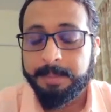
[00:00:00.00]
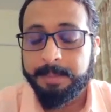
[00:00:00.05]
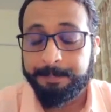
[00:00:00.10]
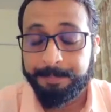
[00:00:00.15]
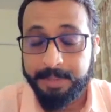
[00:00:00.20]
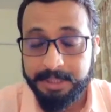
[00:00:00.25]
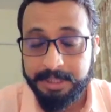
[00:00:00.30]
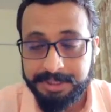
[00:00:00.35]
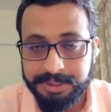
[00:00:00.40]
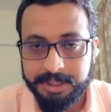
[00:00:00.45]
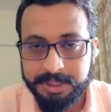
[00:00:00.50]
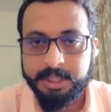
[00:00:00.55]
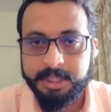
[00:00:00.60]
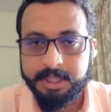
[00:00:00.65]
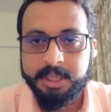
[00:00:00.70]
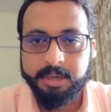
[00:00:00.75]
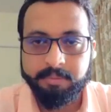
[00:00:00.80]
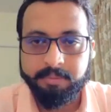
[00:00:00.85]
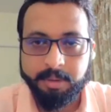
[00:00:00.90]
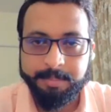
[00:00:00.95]

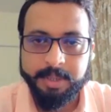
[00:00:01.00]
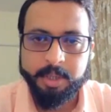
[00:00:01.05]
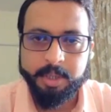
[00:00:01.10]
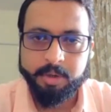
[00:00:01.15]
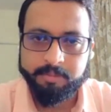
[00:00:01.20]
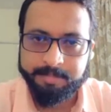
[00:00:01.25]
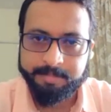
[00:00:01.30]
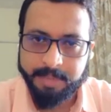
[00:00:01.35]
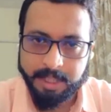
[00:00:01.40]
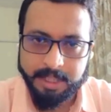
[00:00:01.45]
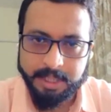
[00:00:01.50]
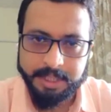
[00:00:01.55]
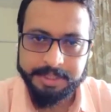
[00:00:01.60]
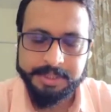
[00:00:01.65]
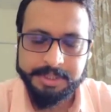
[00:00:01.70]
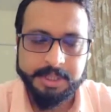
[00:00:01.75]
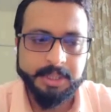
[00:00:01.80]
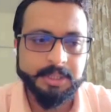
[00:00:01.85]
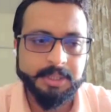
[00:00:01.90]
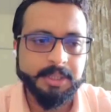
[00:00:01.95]
appreciate government of
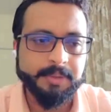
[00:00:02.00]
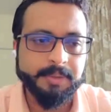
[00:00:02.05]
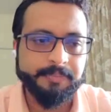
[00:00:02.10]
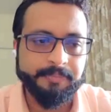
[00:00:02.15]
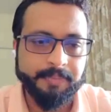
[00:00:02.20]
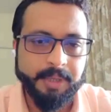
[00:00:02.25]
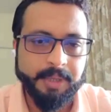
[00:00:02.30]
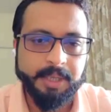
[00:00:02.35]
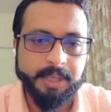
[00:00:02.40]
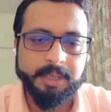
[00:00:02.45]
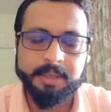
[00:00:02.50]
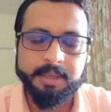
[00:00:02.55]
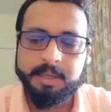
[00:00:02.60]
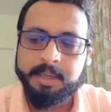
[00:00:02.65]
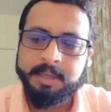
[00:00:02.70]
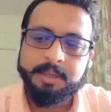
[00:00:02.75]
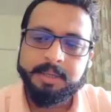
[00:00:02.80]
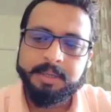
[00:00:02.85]
Maharashtra, the way